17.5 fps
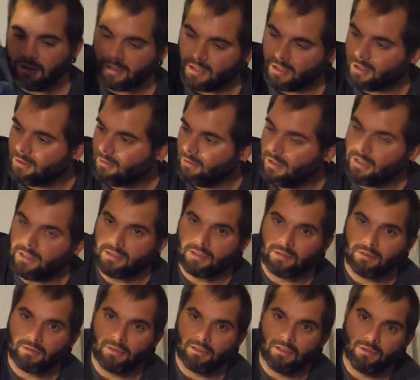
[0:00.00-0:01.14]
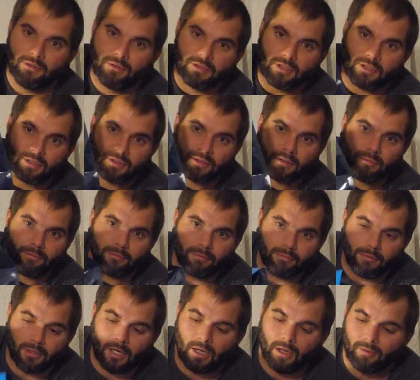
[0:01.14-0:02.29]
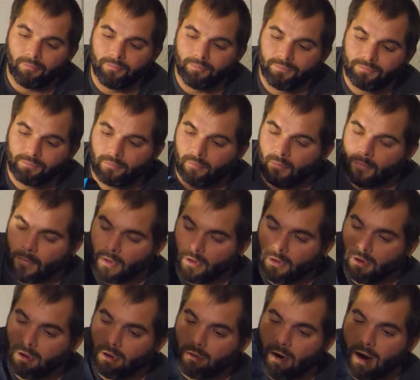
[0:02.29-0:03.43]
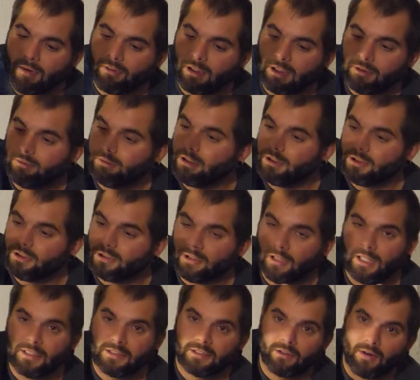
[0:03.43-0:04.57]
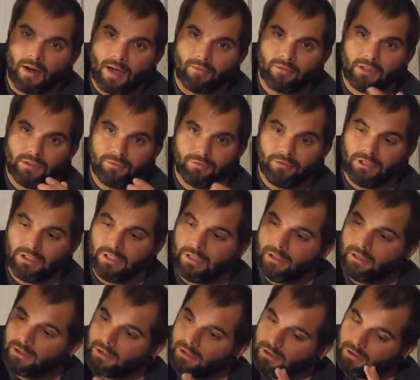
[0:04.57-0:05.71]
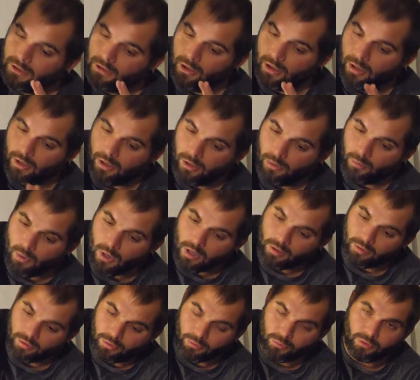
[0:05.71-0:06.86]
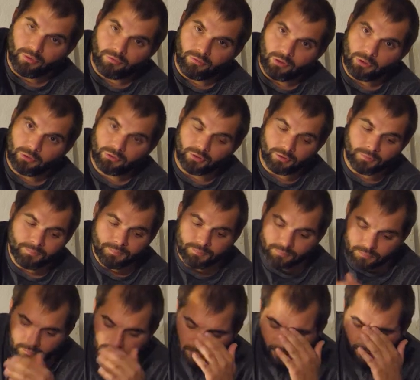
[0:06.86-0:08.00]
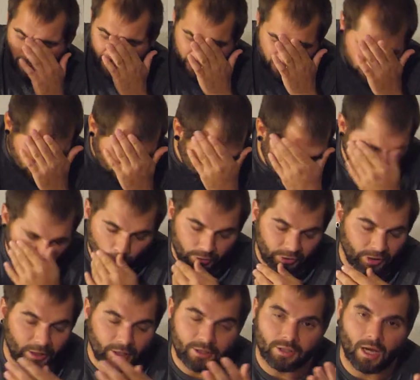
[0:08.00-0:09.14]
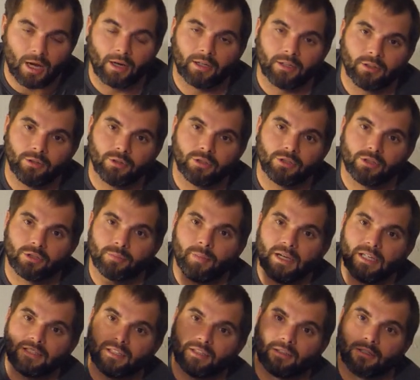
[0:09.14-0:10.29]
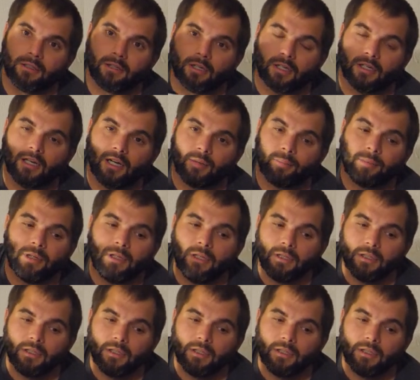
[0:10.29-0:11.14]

is it creates, it uses uh, gravity. It just lets gravity feed the, the water through the filter. And the really cool thing is I, you could just basically hook it up,